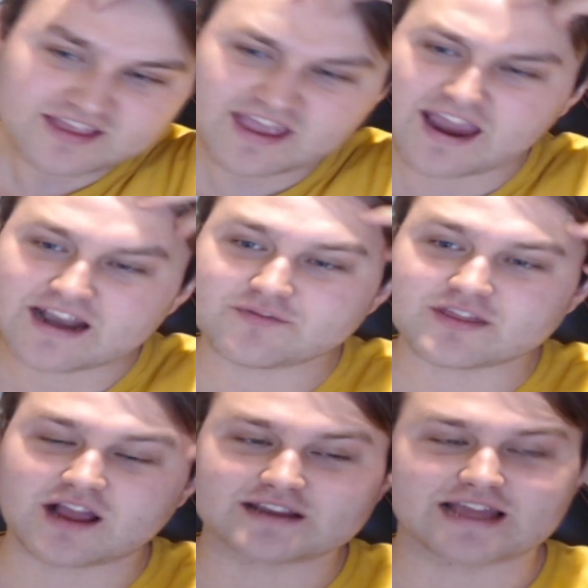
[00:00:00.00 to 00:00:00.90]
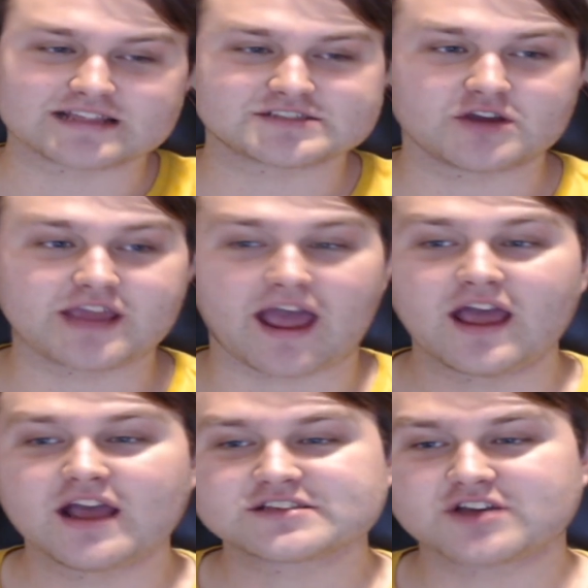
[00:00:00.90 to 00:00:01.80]
and everything like that. So yeah,
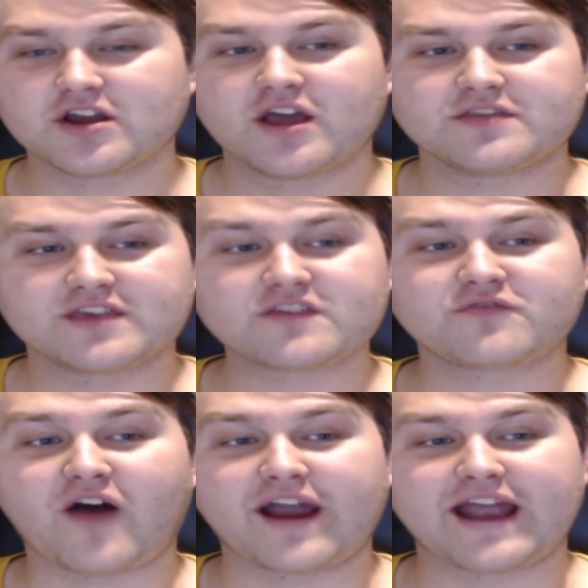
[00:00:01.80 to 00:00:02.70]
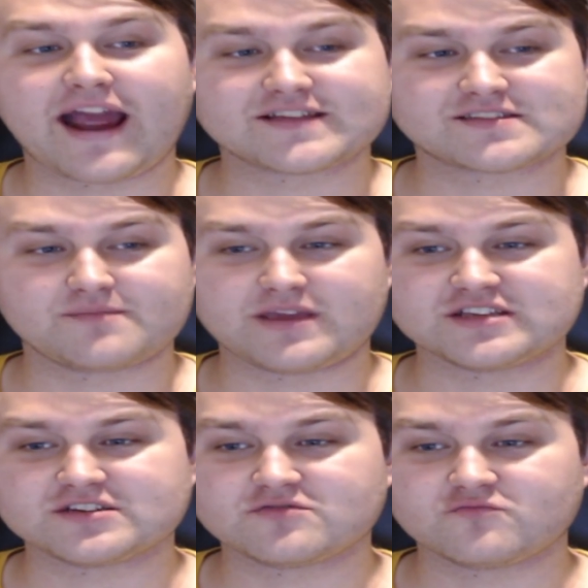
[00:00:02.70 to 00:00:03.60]
so this fight has to
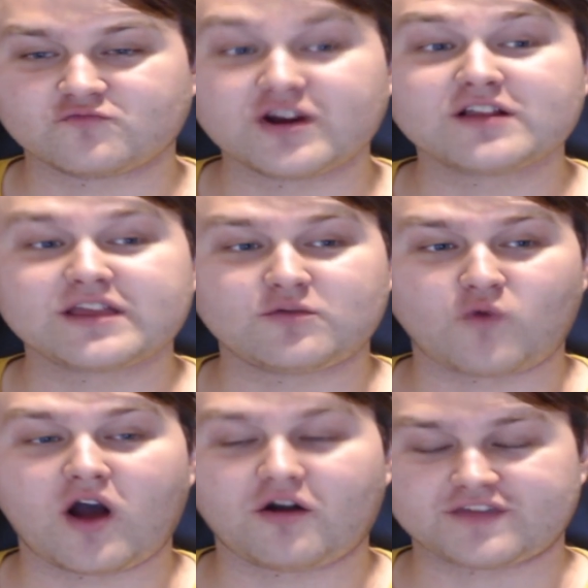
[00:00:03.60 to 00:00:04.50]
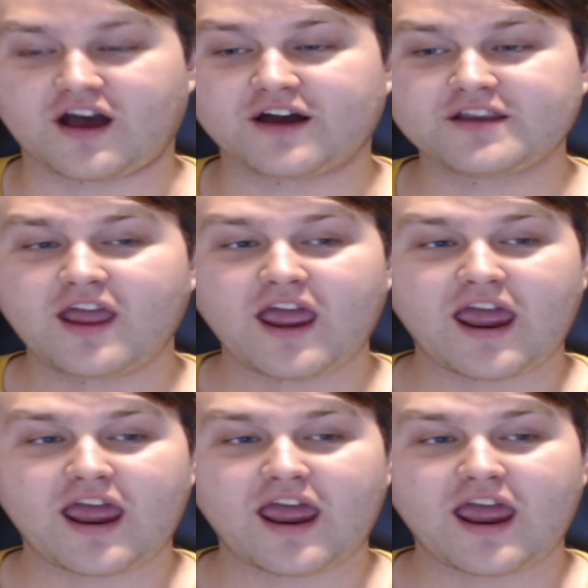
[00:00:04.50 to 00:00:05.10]
be really well done,